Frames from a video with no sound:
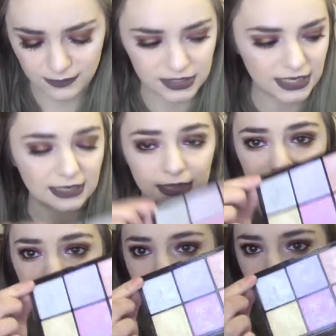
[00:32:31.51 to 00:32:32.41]
particularly
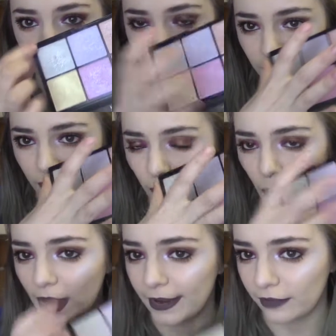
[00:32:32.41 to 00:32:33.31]
the silver and the
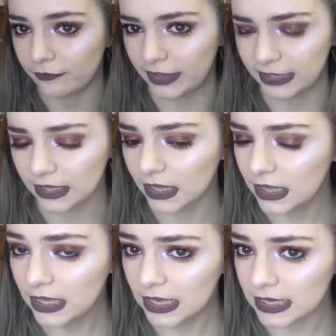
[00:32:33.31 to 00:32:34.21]
white I think
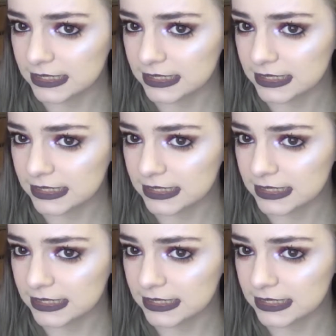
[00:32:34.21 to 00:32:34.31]
are